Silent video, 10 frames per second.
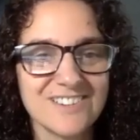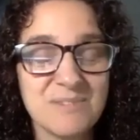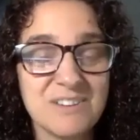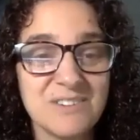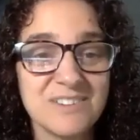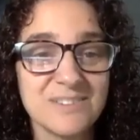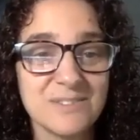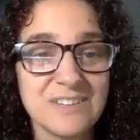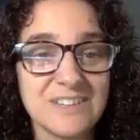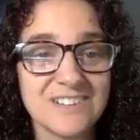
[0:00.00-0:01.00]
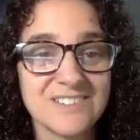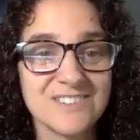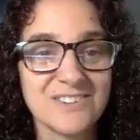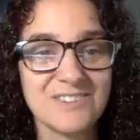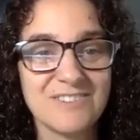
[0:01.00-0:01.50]
I've been doing this for years,
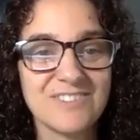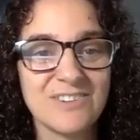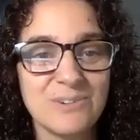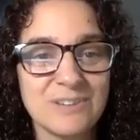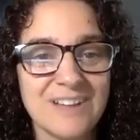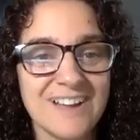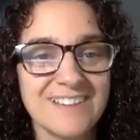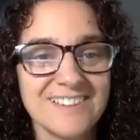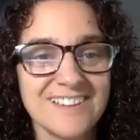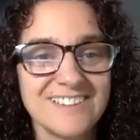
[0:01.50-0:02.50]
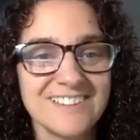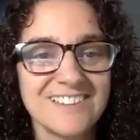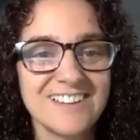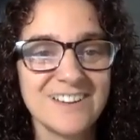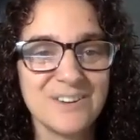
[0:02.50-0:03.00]
so if the whole class likes it,
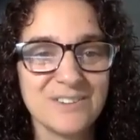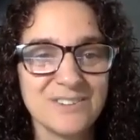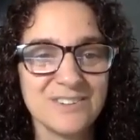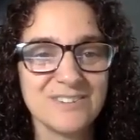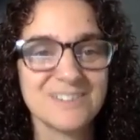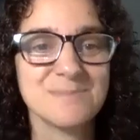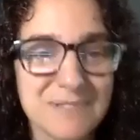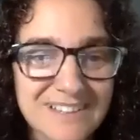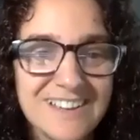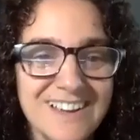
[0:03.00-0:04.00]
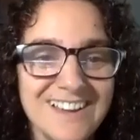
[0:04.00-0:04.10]
then I know it's a good recipe.